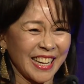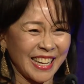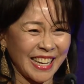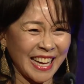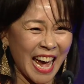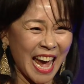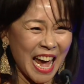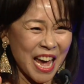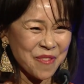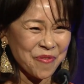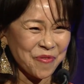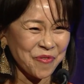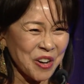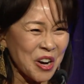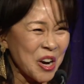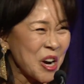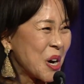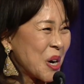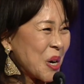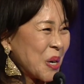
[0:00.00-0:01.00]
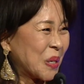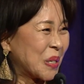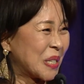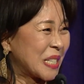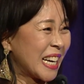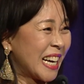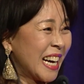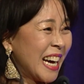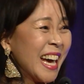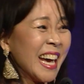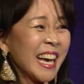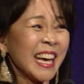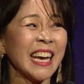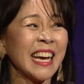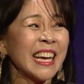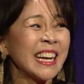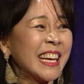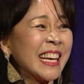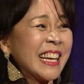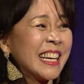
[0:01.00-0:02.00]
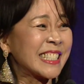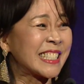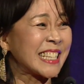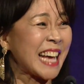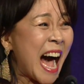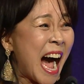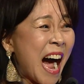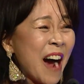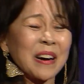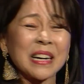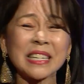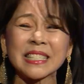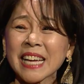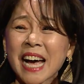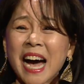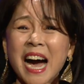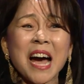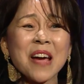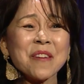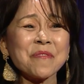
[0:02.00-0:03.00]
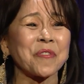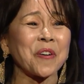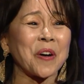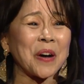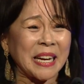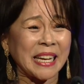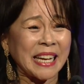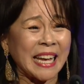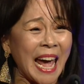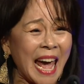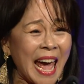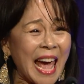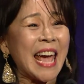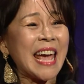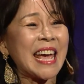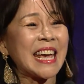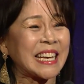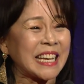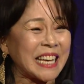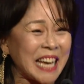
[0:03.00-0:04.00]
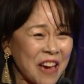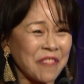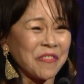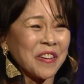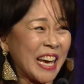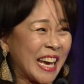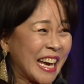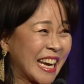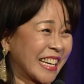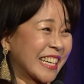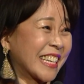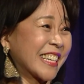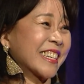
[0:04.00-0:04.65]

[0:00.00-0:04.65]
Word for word: K-food. It is our time for K-giving.